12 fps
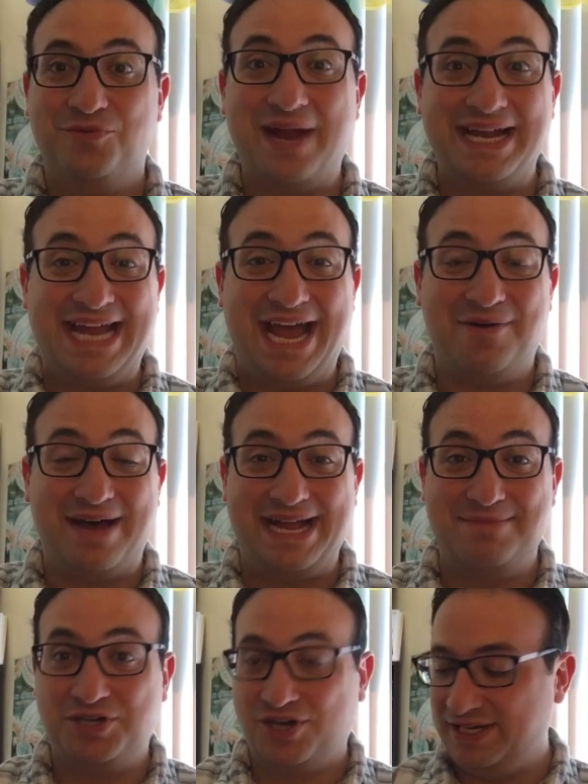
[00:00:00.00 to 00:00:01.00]
Right now, I
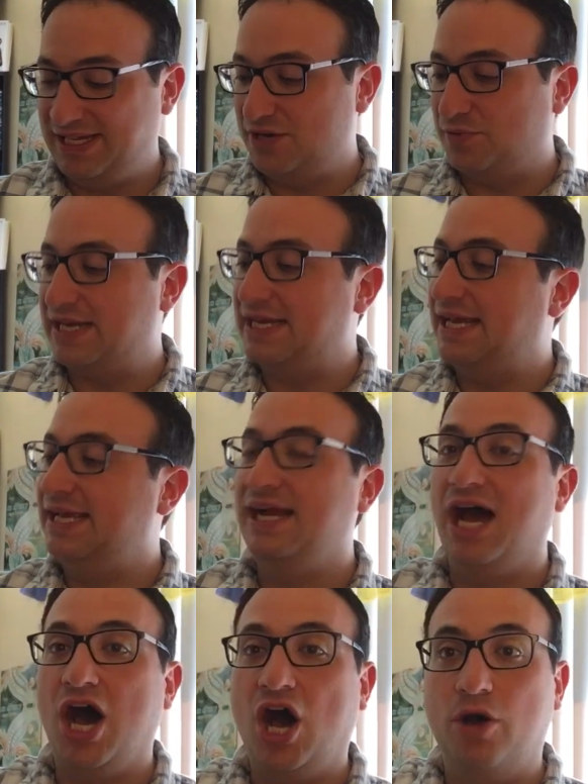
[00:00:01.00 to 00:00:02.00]
am currently
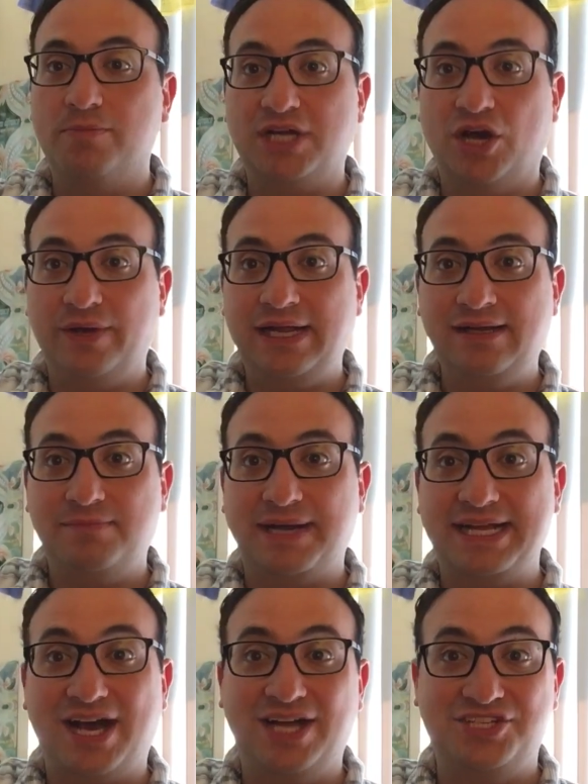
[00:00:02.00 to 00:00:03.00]
reading Homegoing
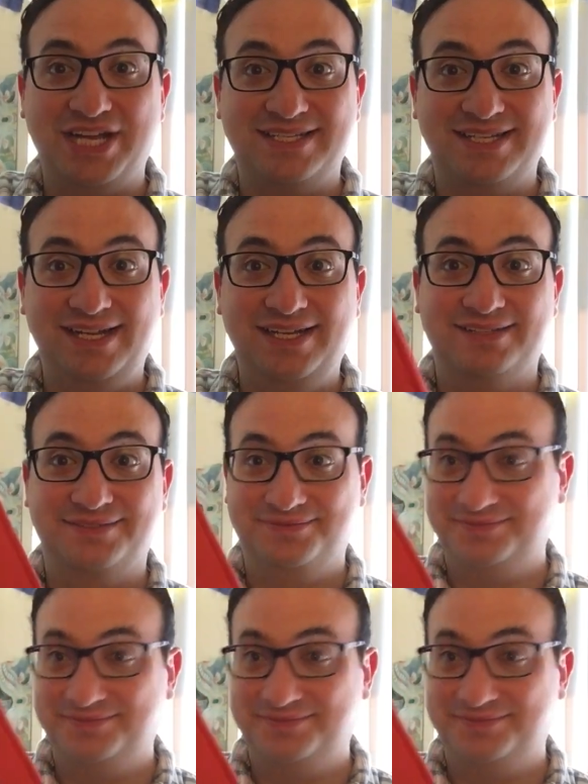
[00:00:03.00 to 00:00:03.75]
by Jessie,